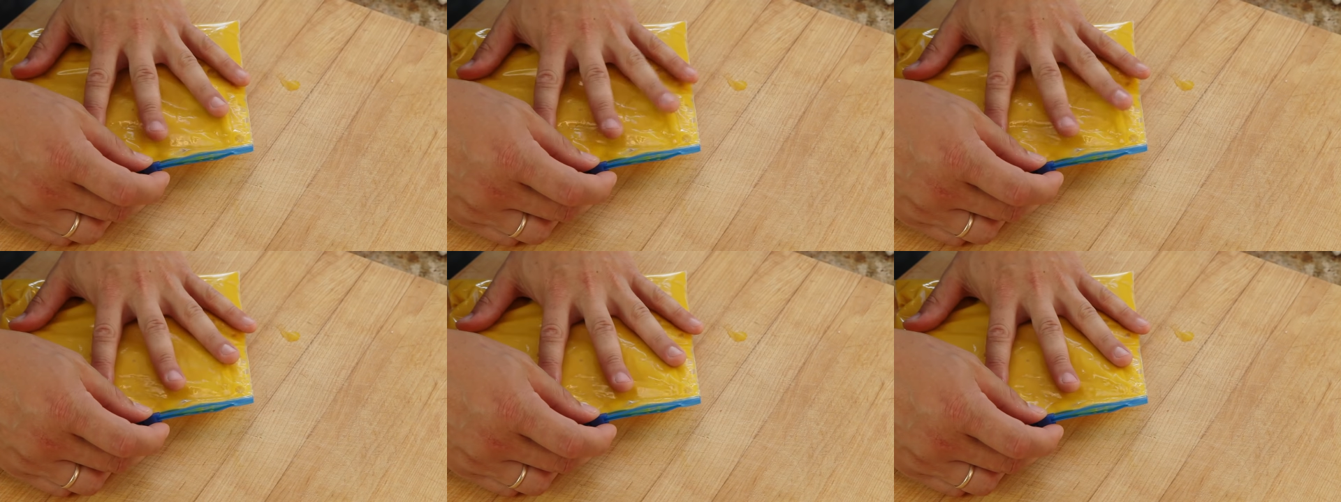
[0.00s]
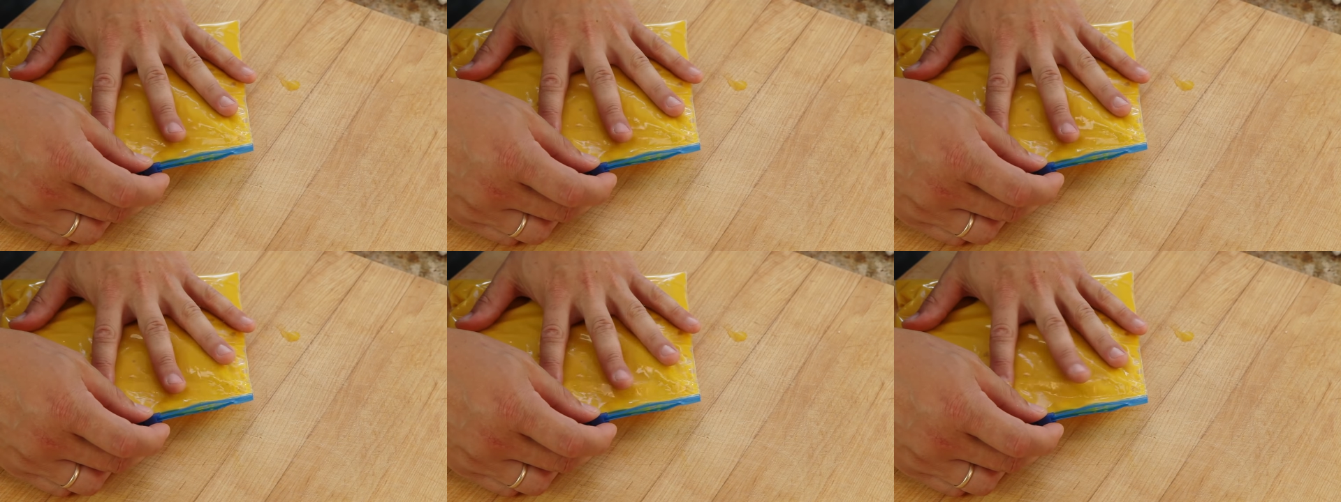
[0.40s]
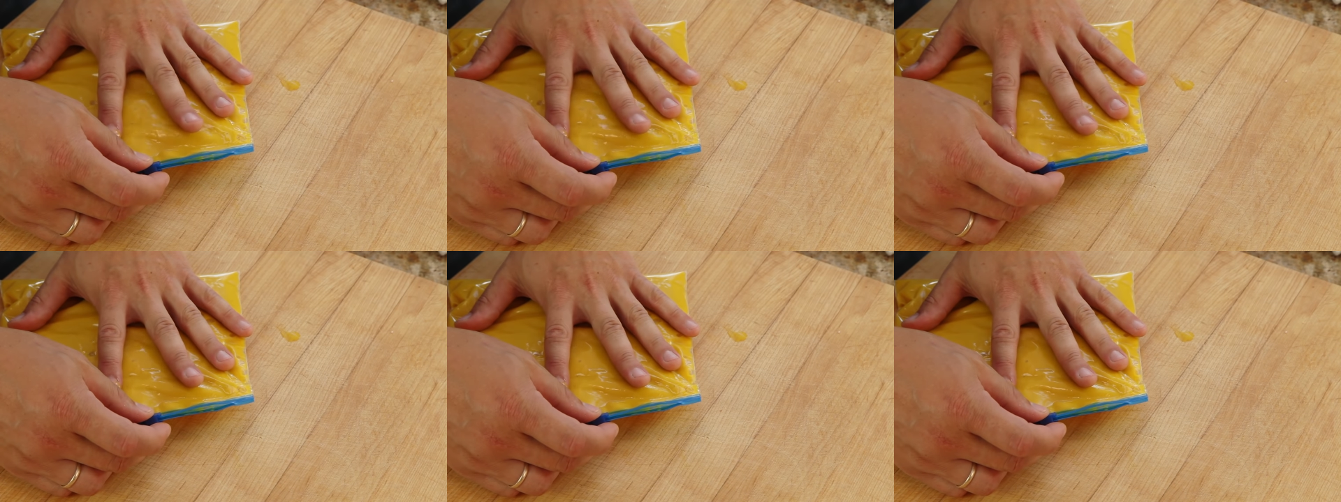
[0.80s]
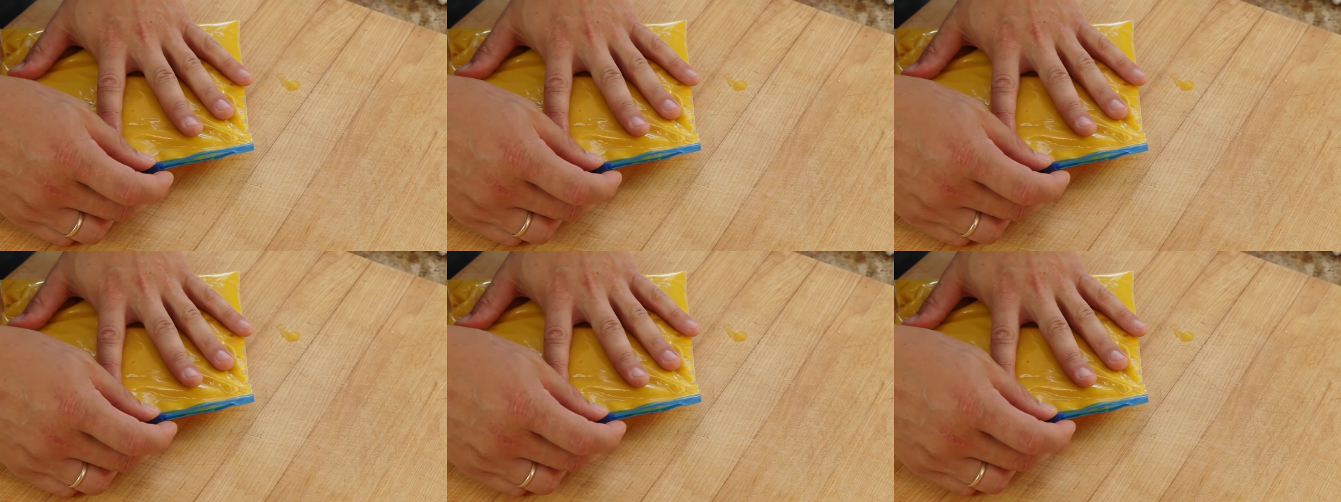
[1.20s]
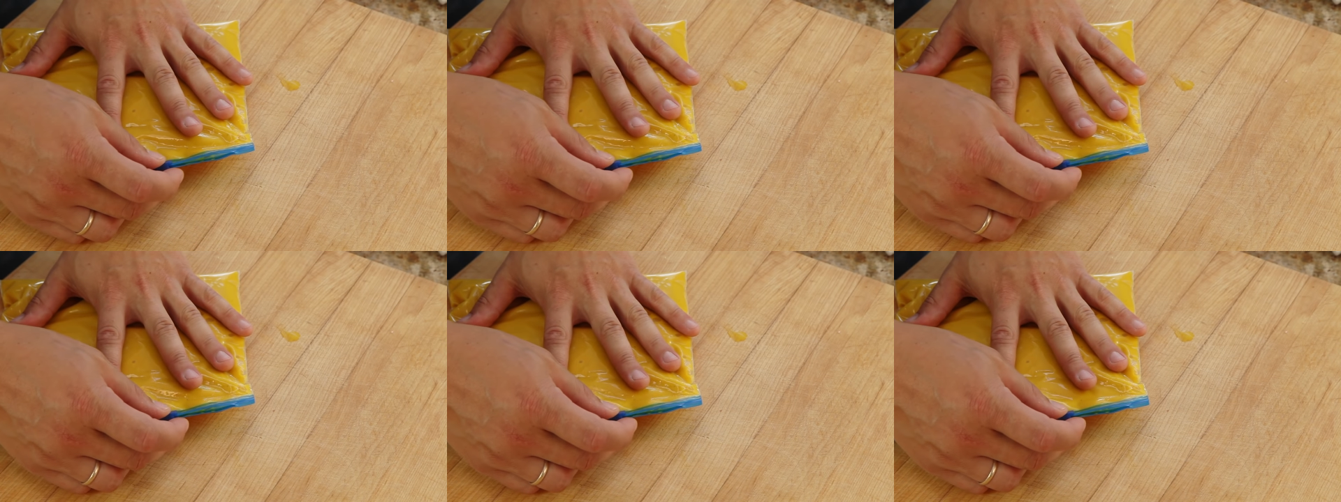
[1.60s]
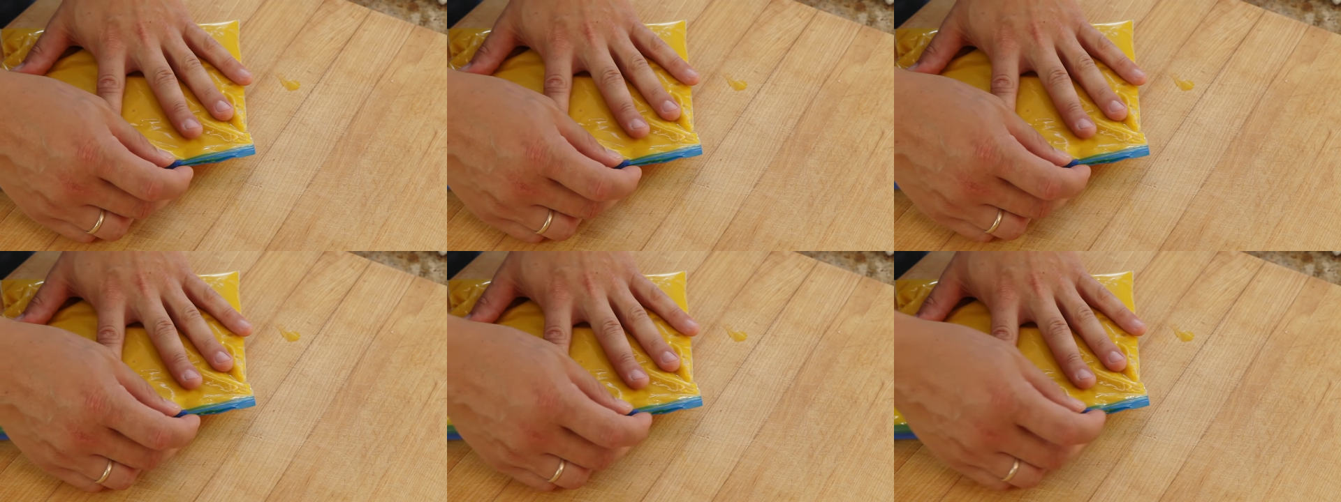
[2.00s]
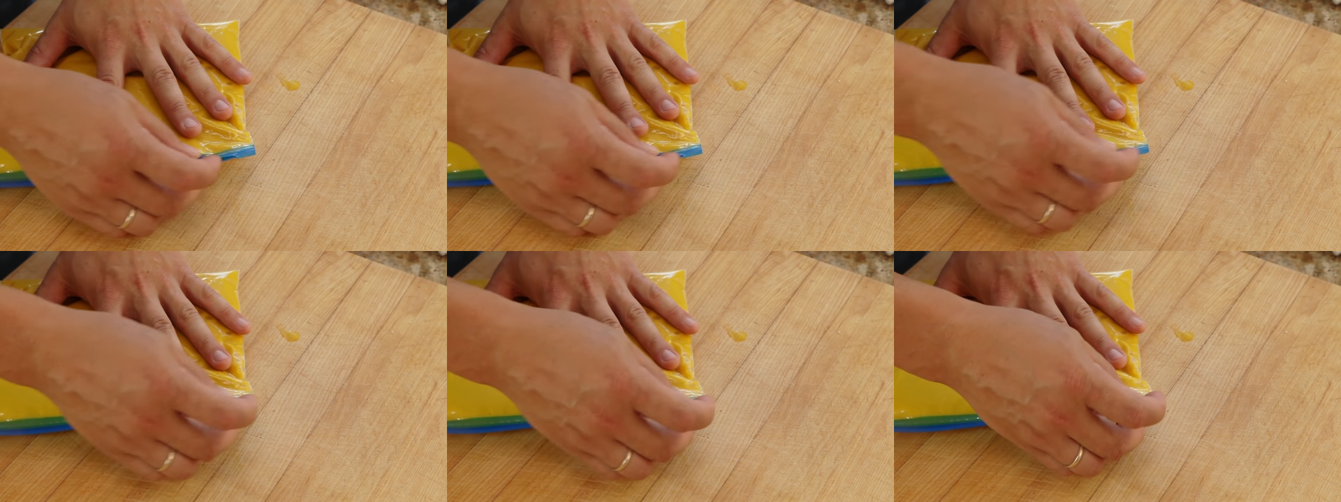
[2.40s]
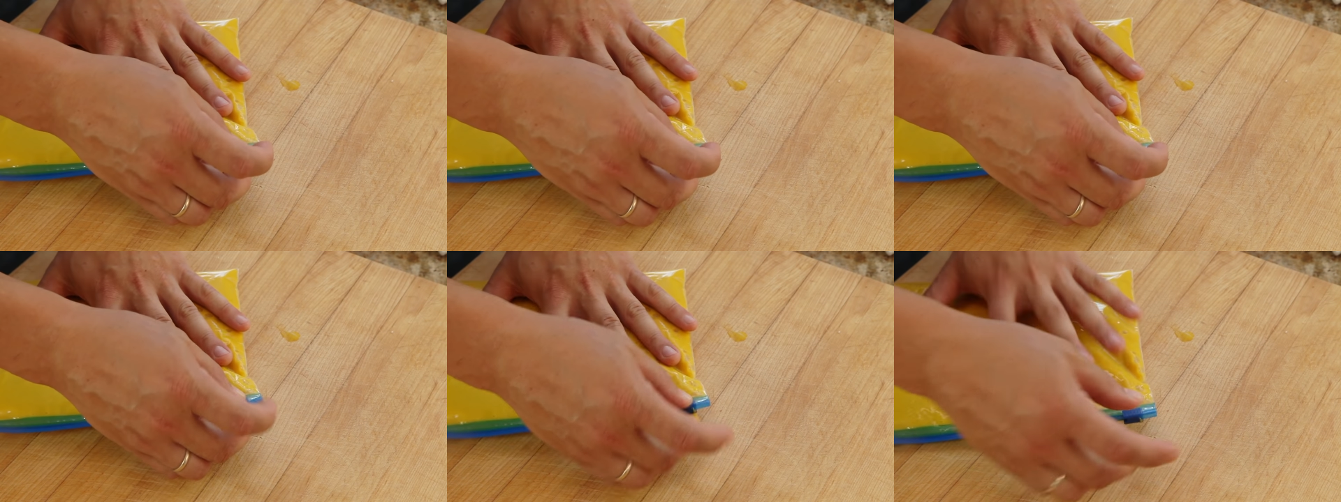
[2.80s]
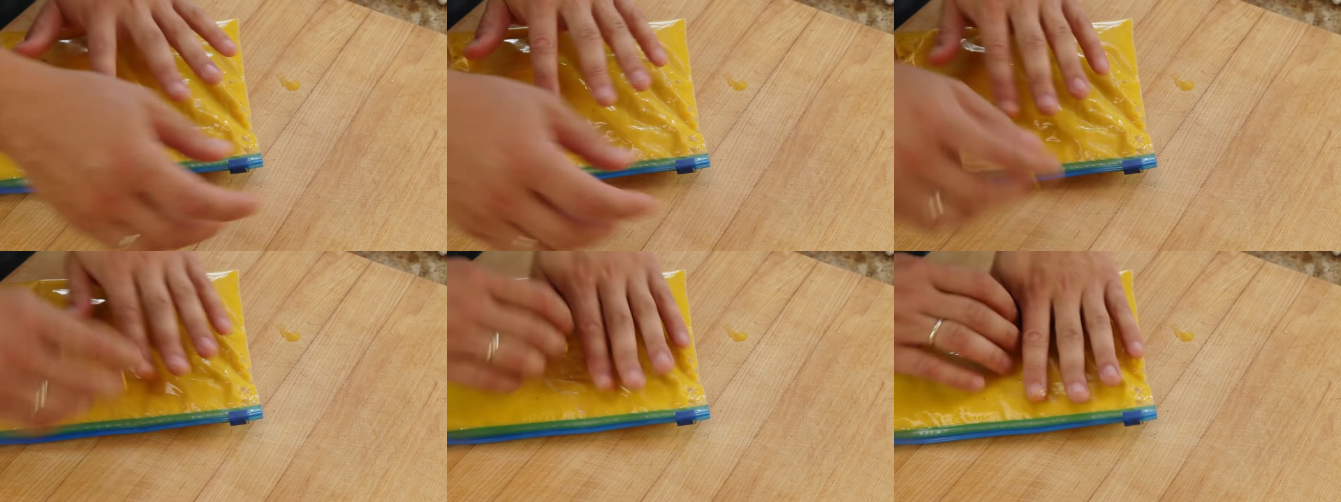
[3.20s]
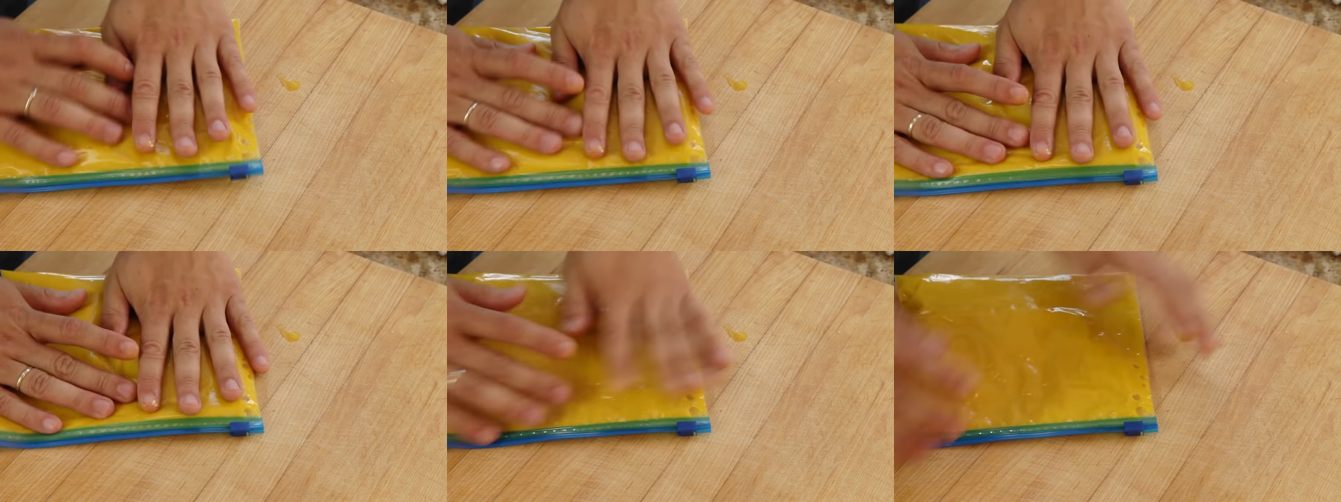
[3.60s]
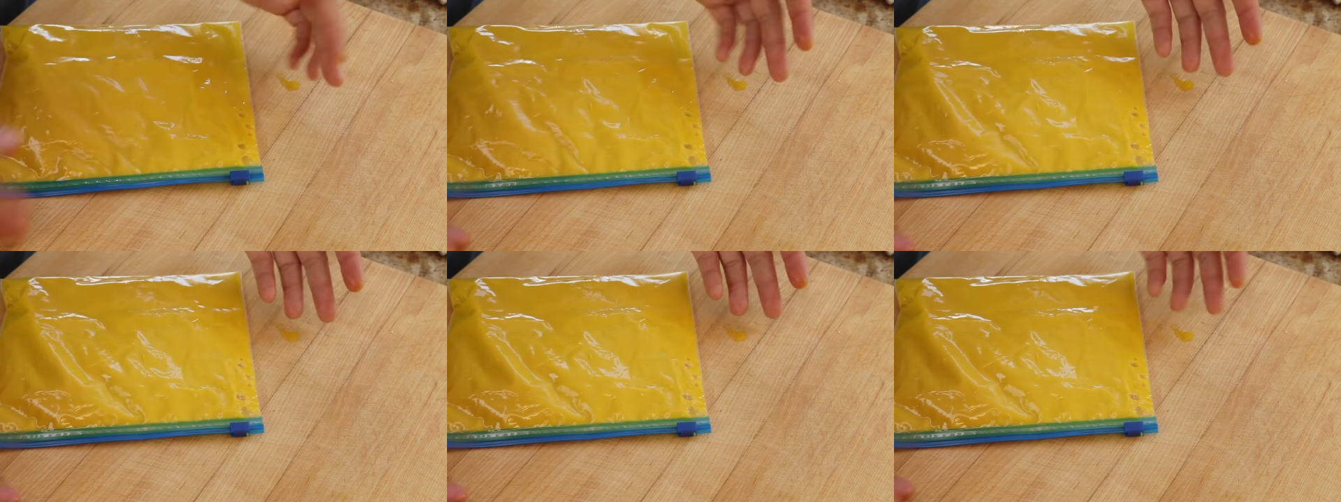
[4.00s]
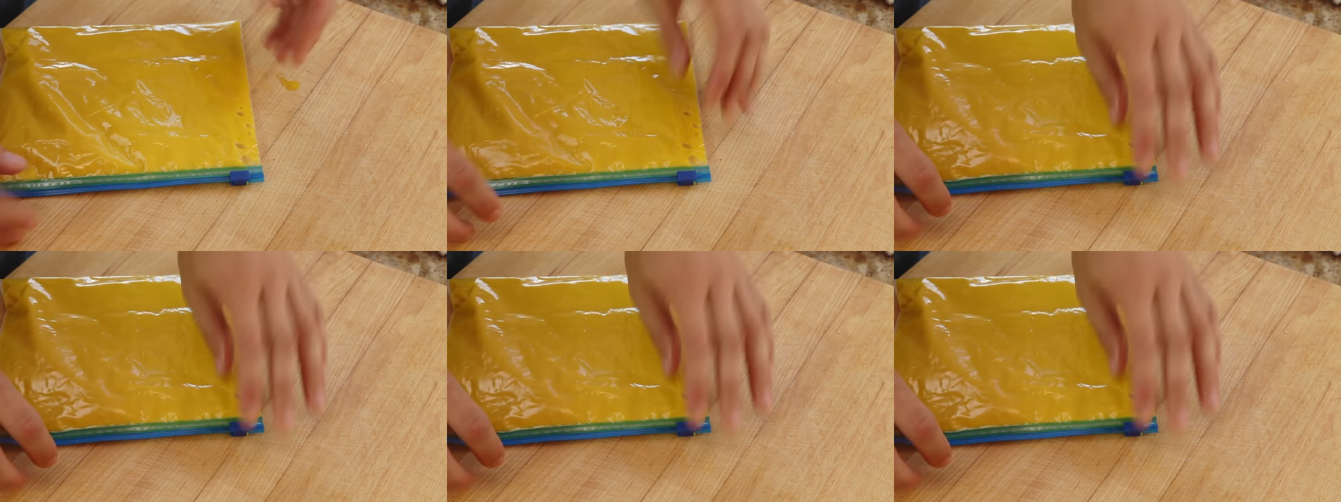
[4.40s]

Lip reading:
(no speaker visible)